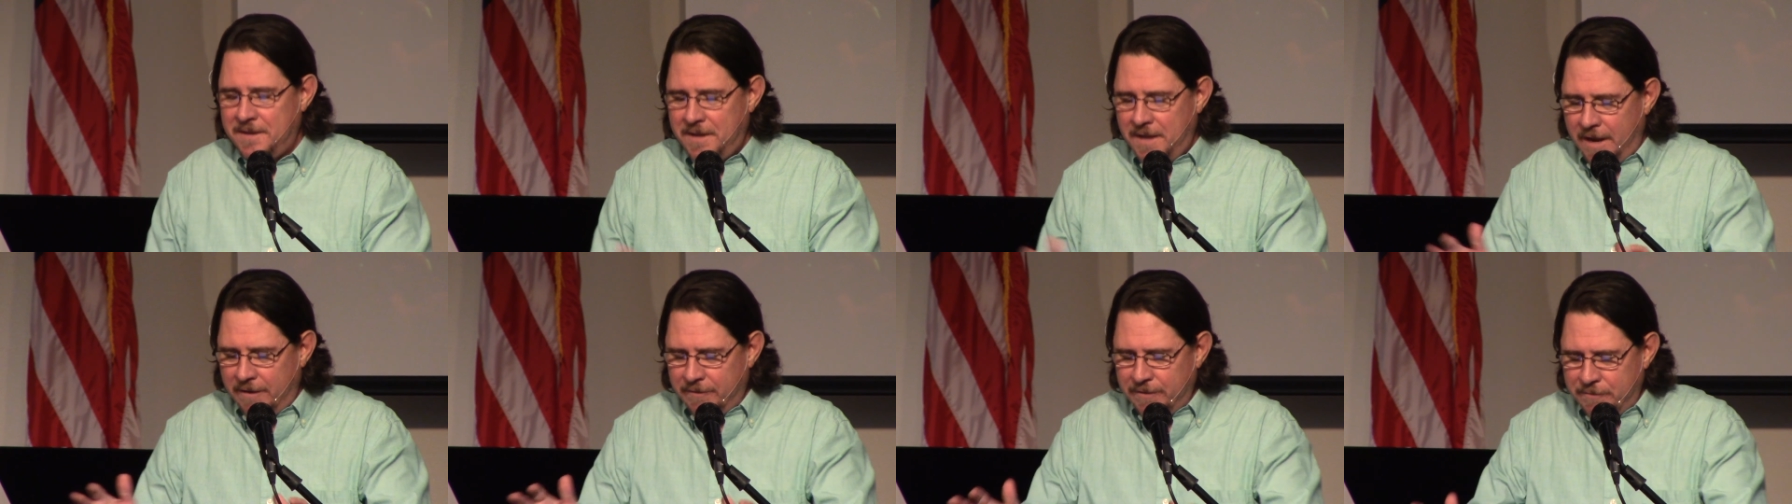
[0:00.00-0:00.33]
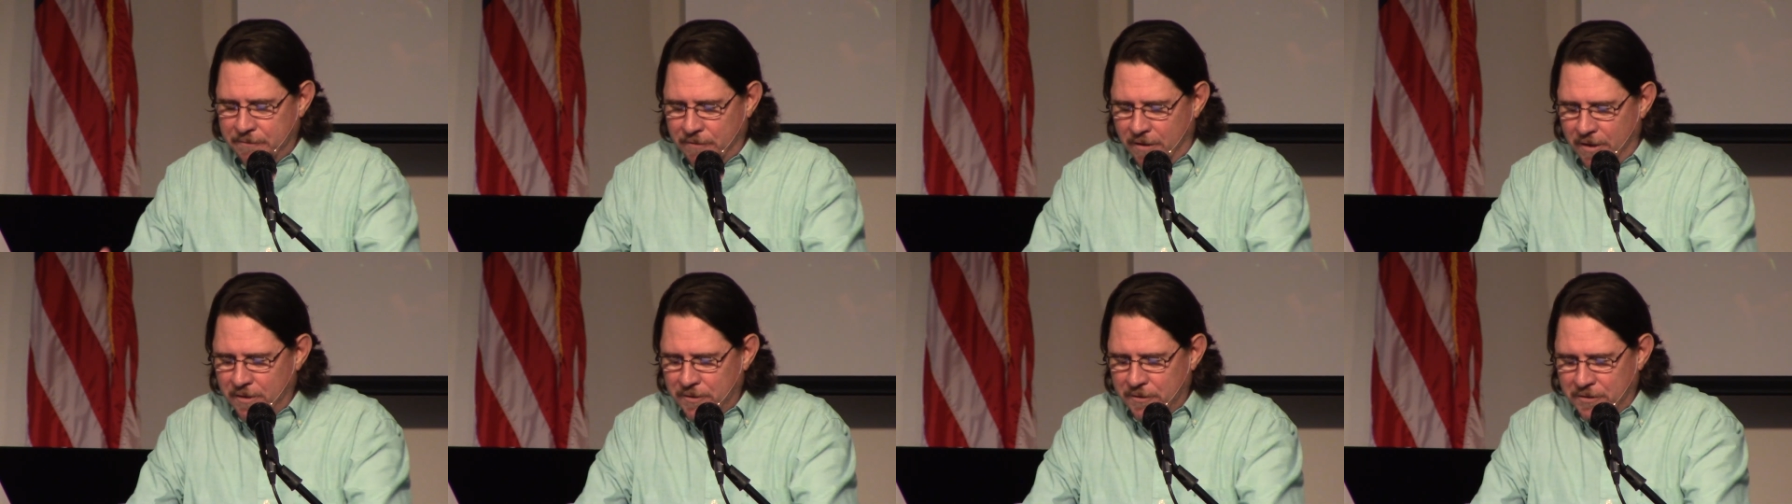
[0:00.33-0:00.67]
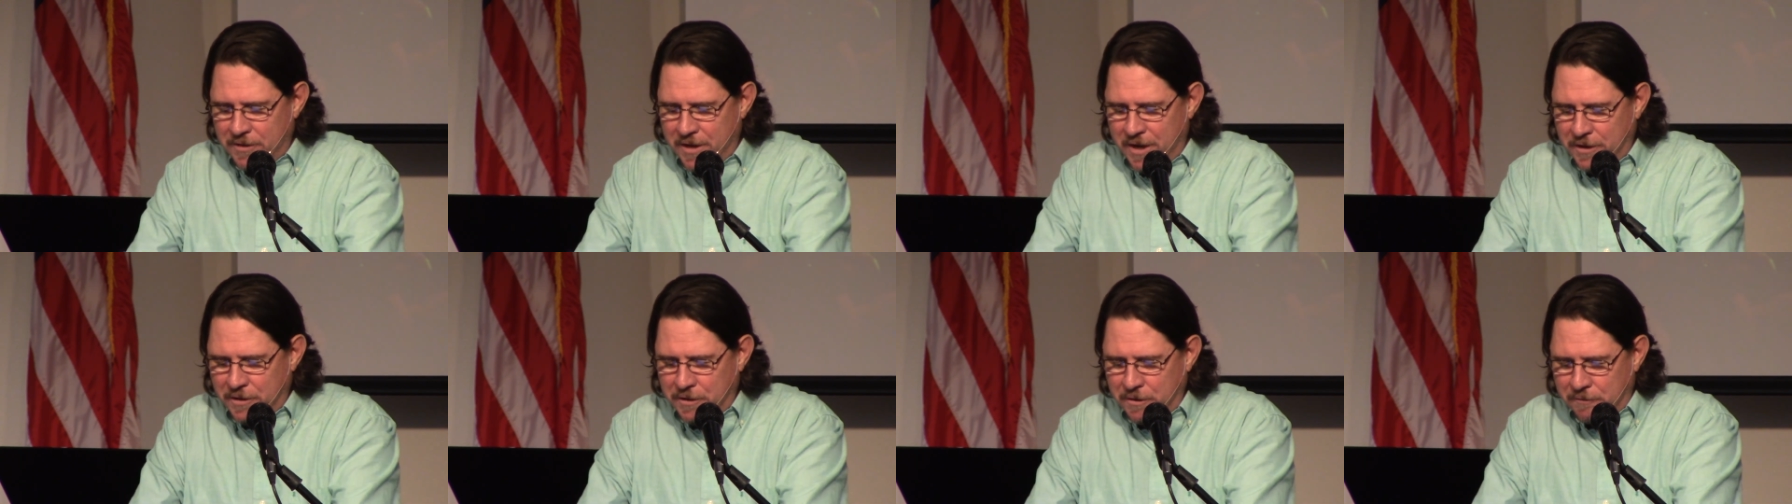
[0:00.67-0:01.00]
Heavenly Father,
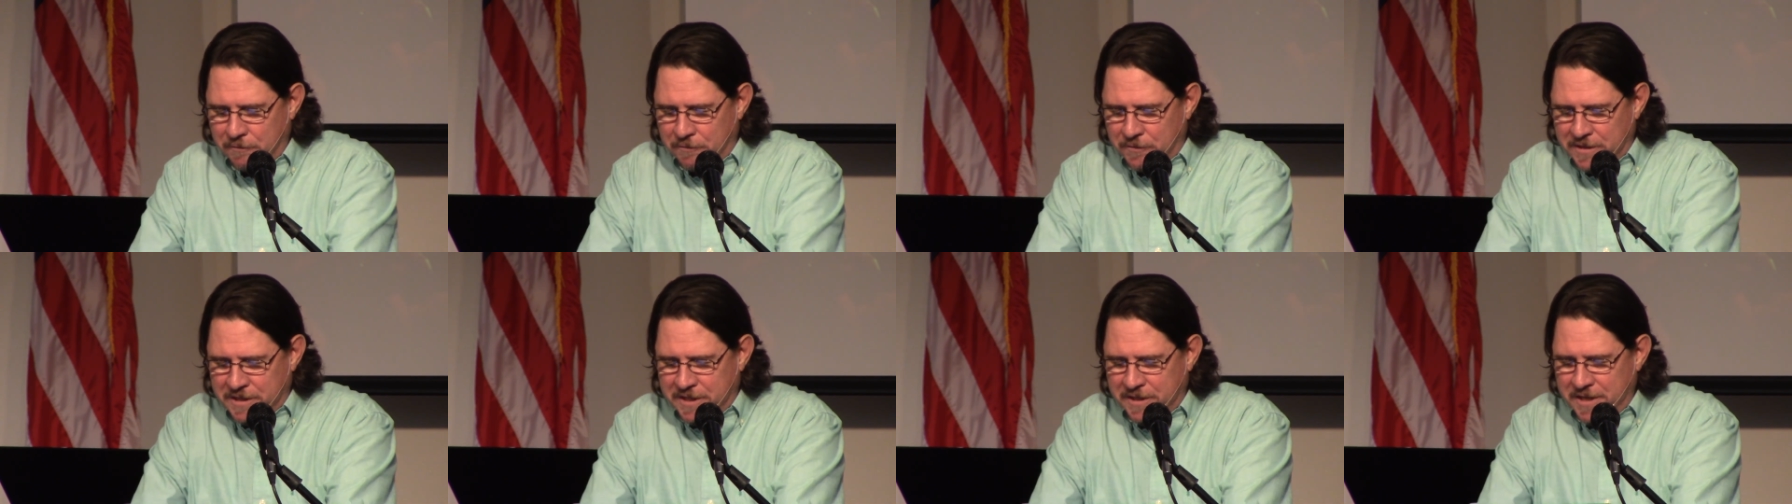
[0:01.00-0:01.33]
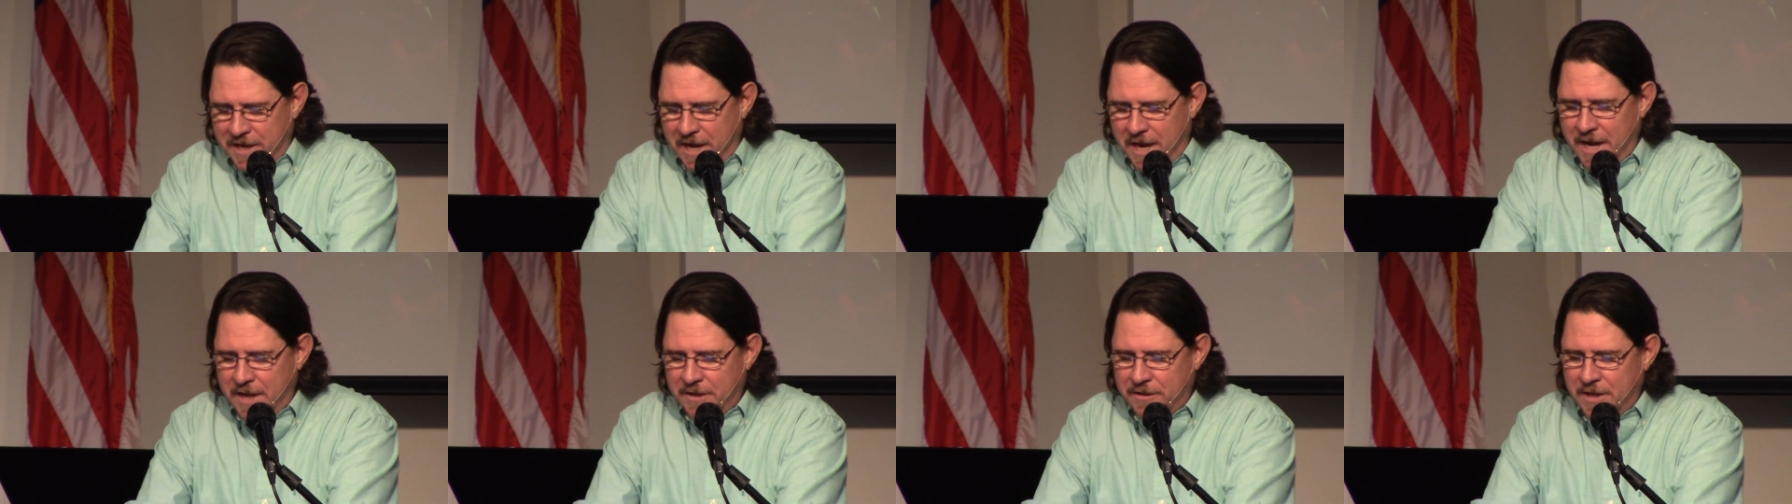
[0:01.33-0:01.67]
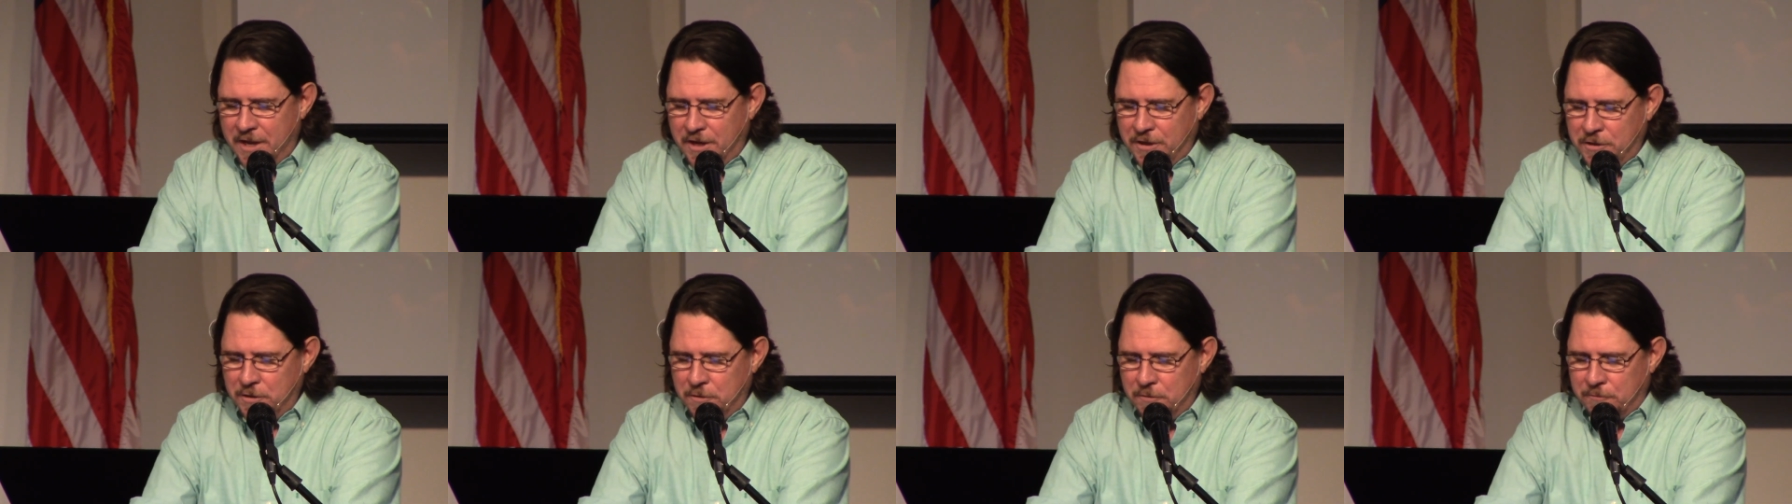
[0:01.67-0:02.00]
thank you for today.
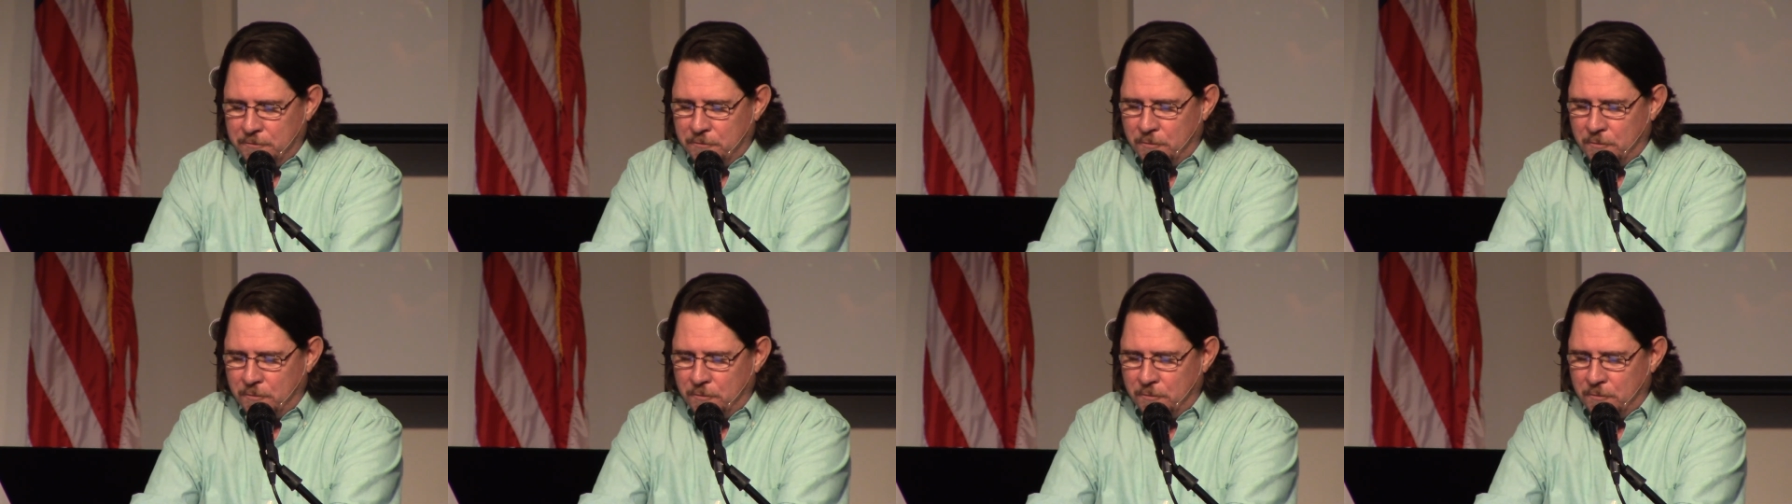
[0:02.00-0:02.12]
Thank you